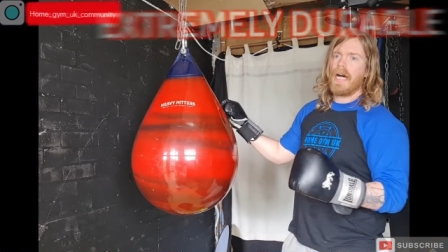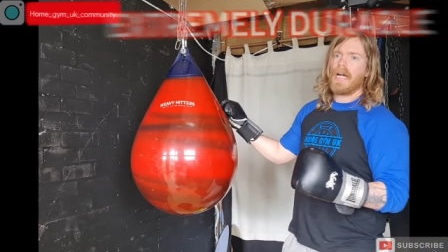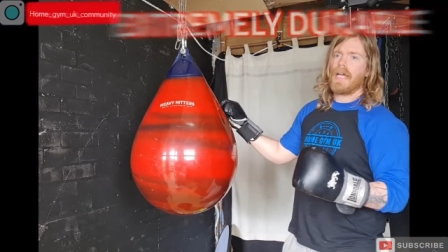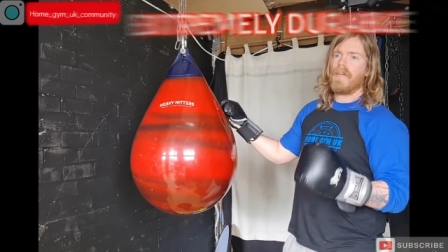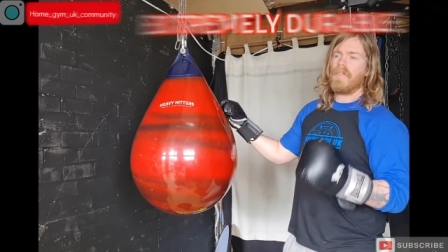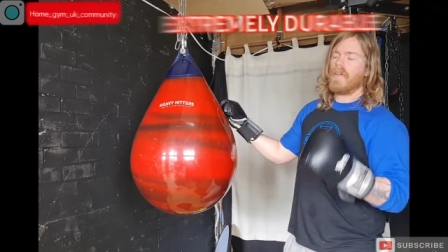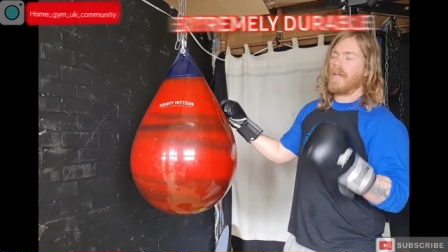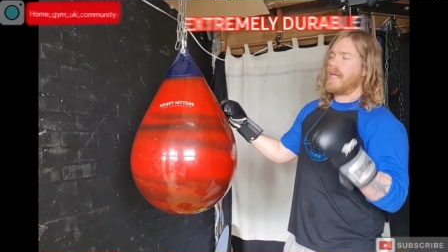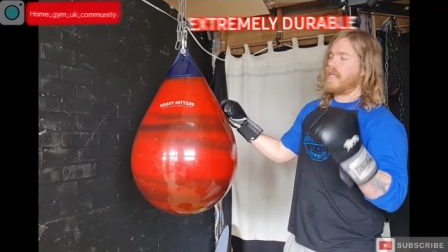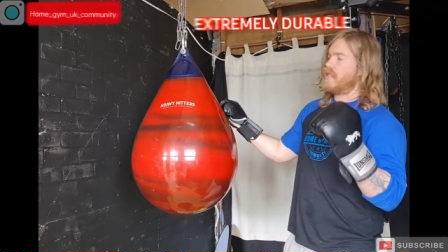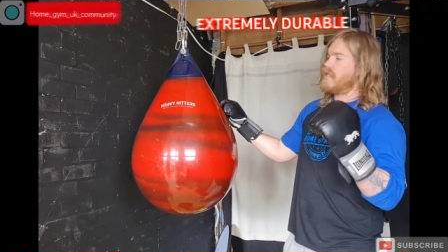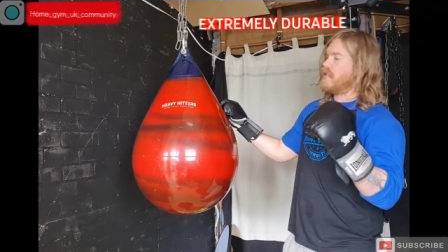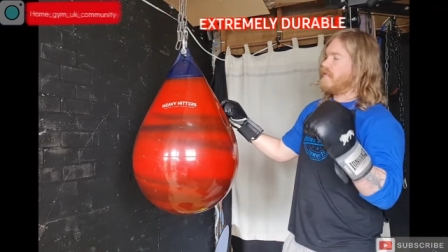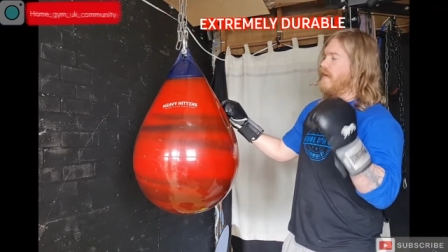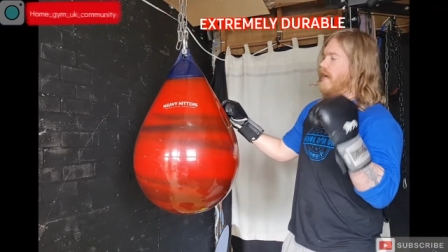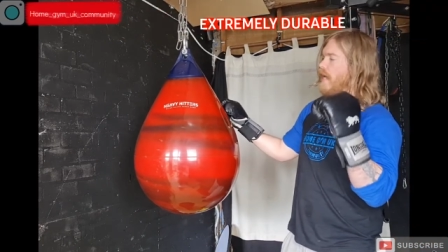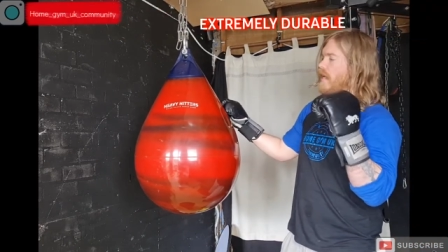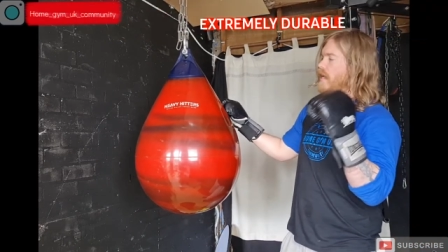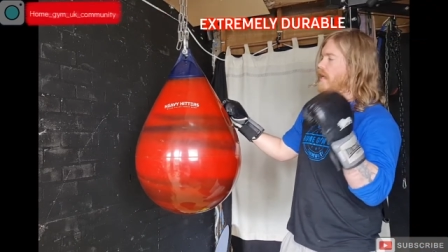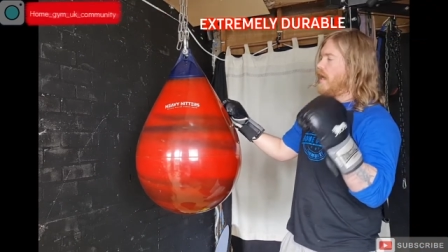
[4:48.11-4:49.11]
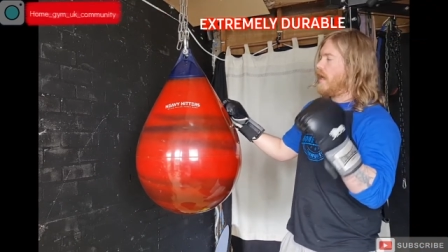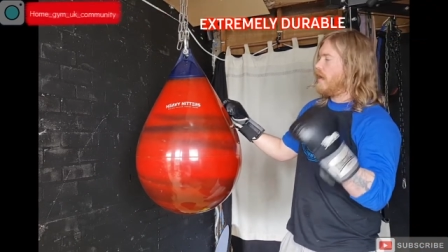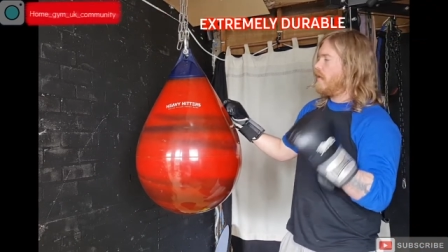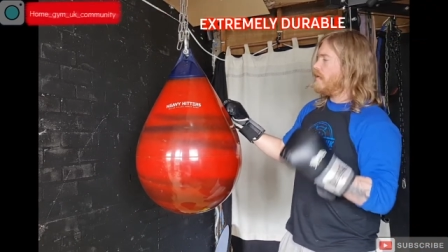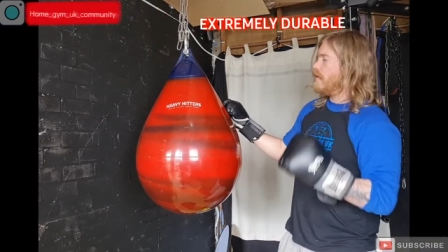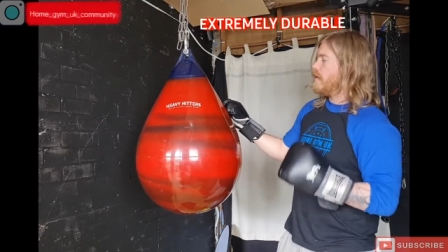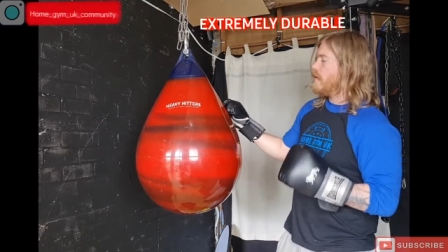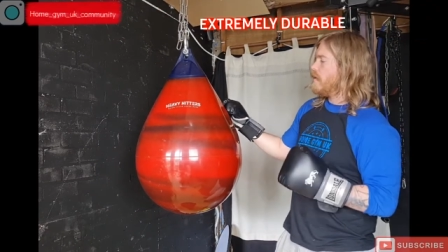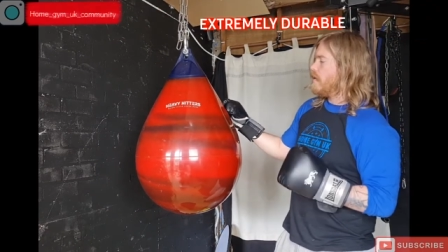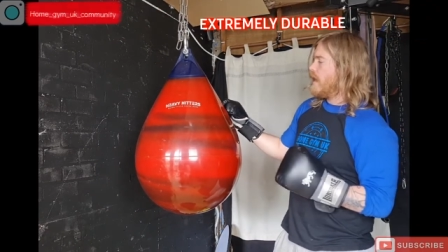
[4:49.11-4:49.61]
I'll give you an answer to that,
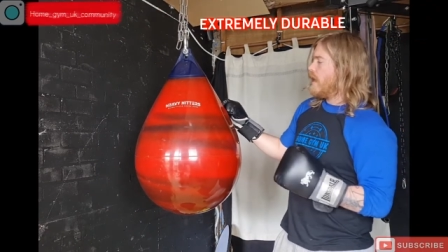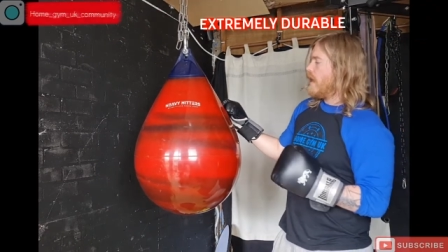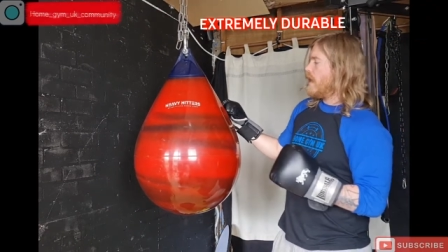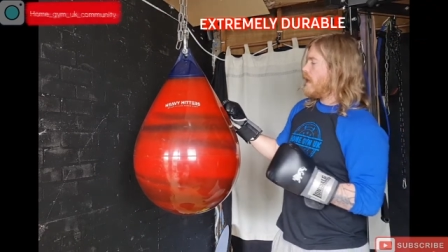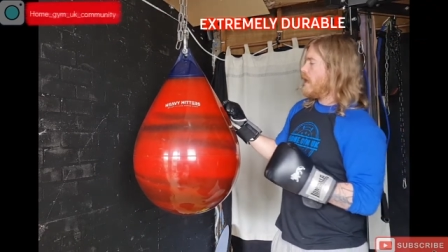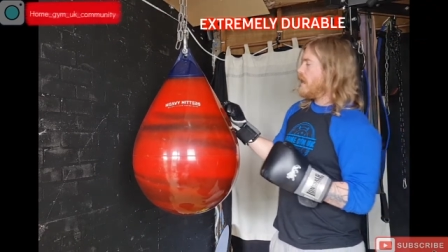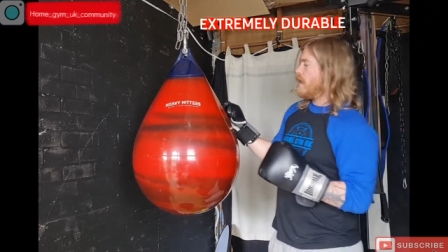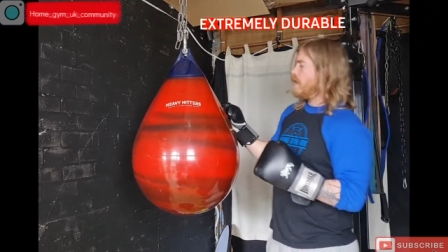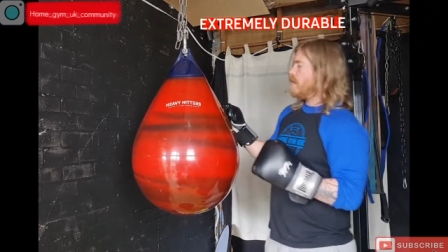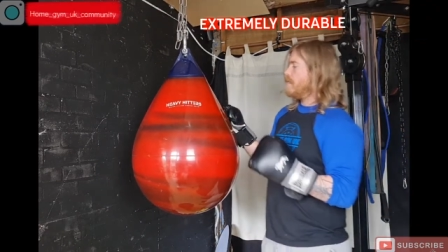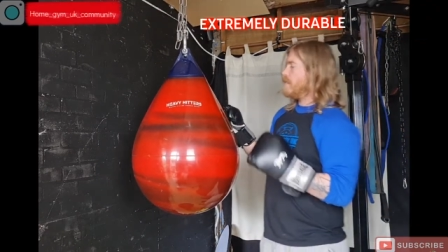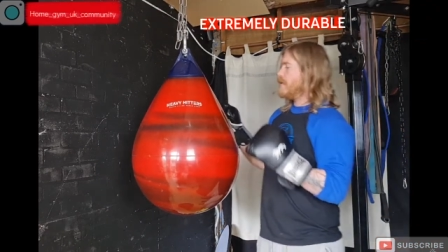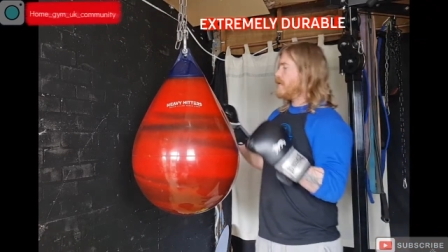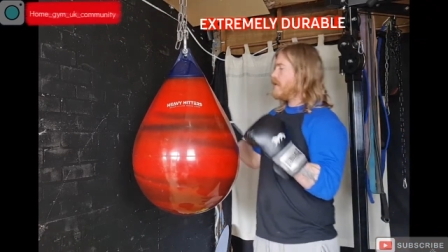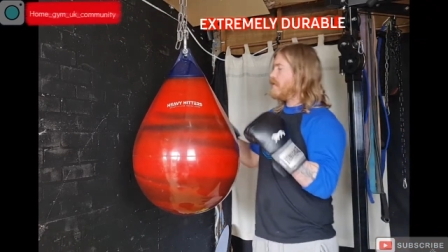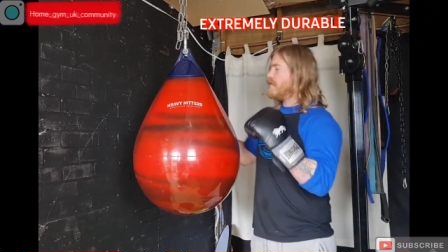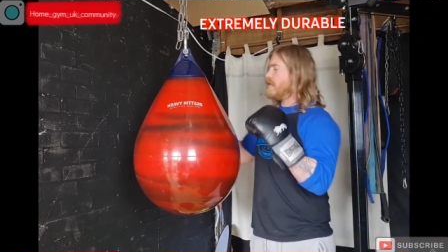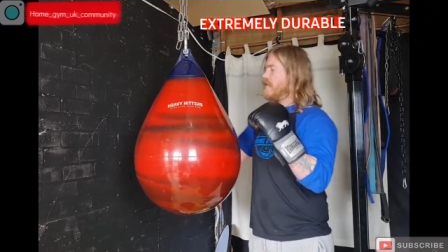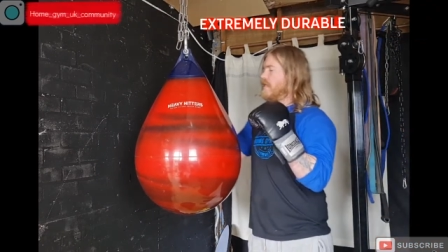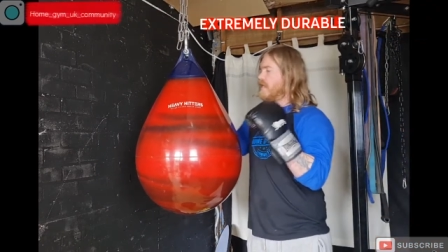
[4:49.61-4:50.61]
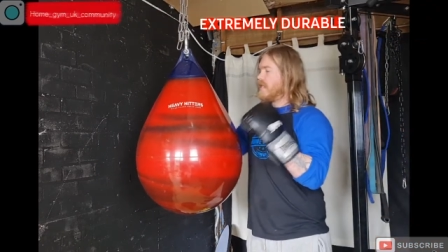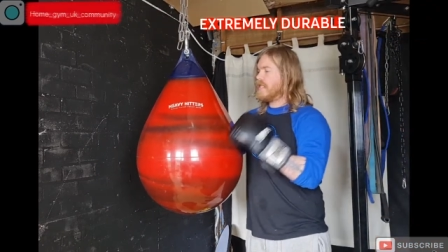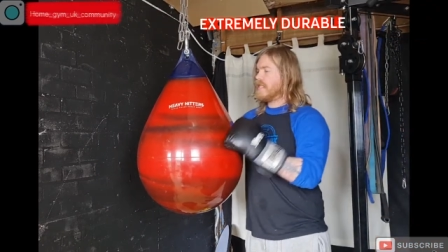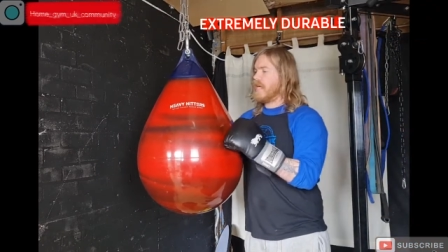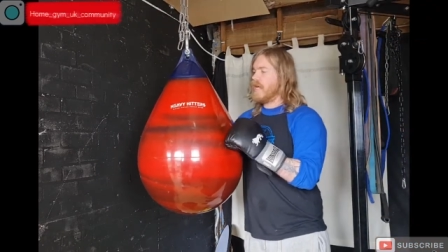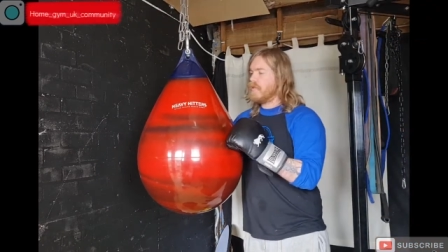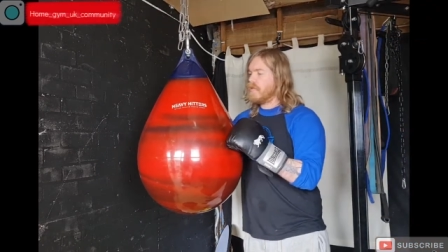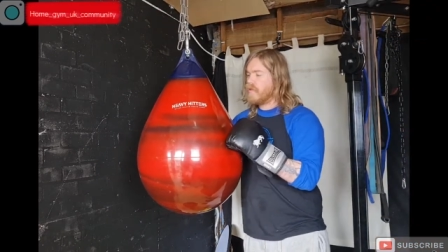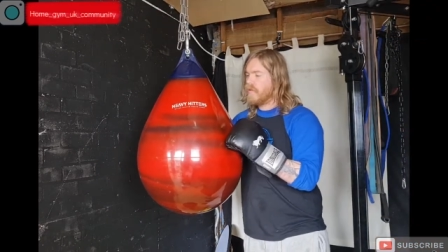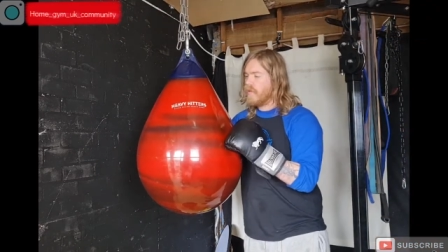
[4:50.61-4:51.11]
no. Been using this
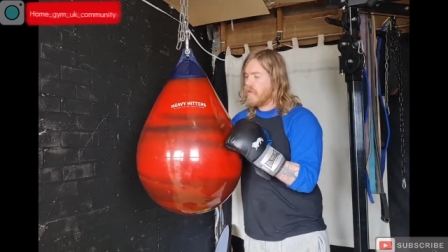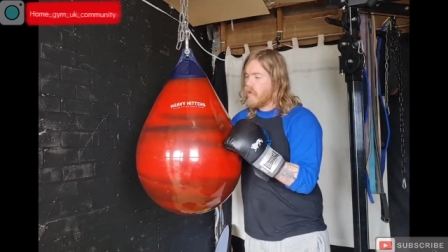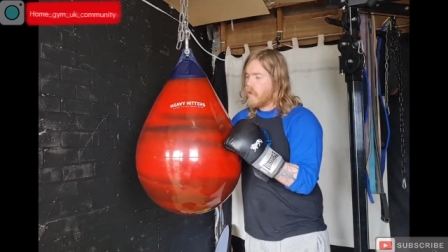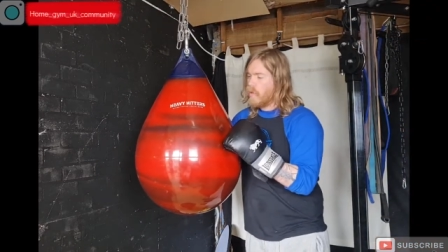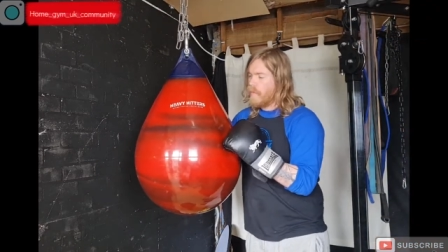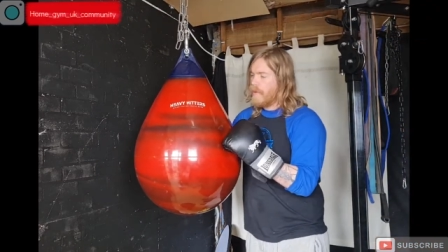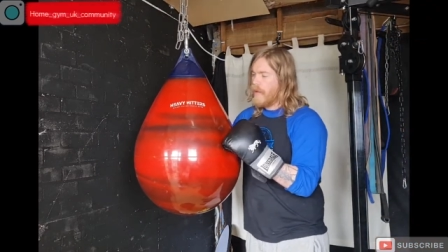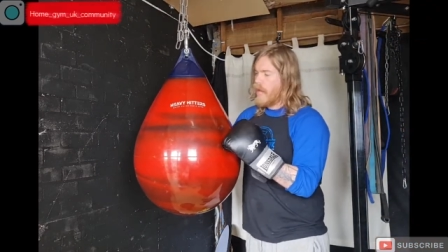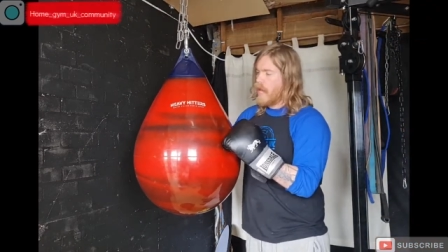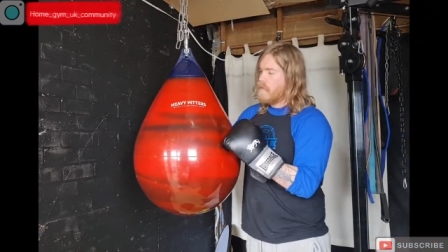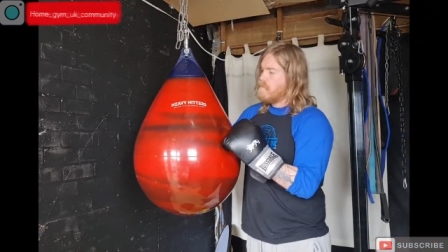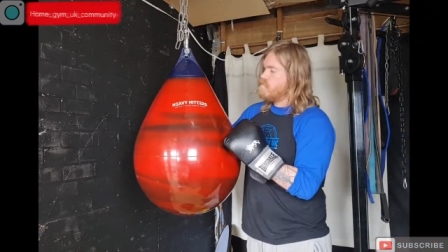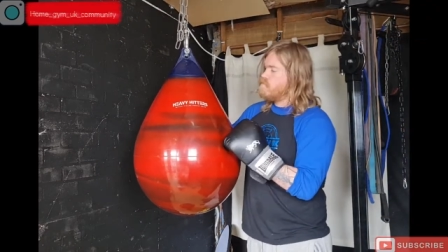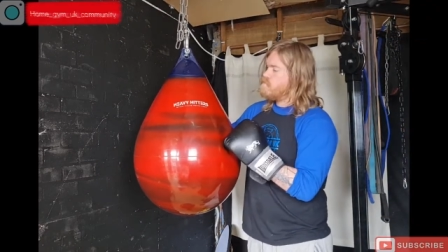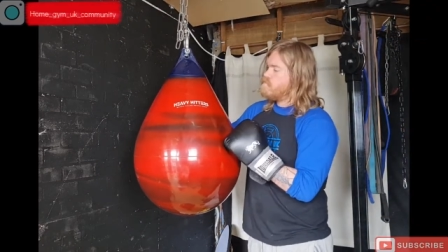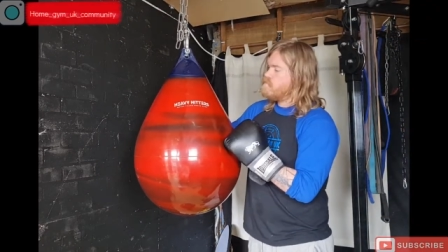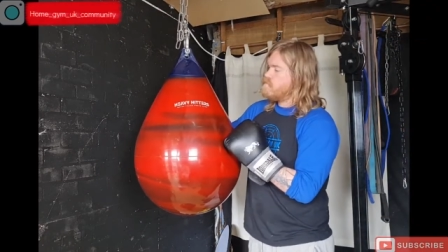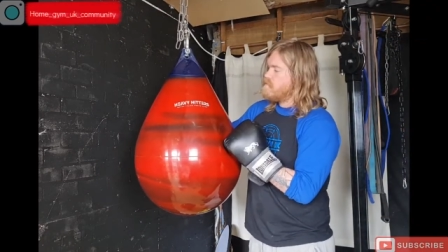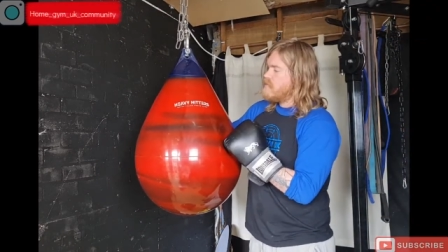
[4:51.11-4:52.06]
now just for a little bit.